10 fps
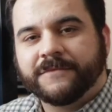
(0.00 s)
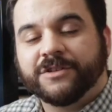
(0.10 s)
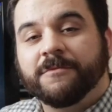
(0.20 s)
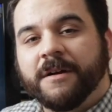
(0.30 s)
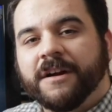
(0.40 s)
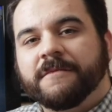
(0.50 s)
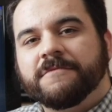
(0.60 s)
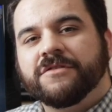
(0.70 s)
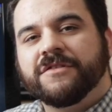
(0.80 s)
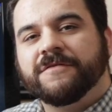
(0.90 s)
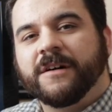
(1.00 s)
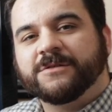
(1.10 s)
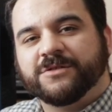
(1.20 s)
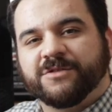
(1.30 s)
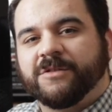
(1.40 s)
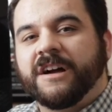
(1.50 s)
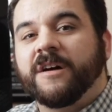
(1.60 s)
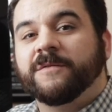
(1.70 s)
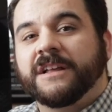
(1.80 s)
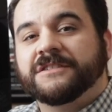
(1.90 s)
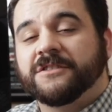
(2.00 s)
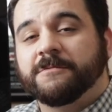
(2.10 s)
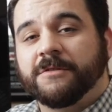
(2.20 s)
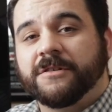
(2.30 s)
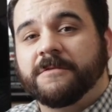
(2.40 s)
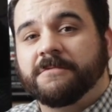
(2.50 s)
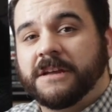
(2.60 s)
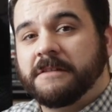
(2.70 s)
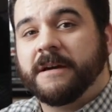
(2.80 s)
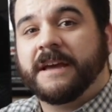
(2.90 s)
So American Beauty follows the story of Lester Burnham, played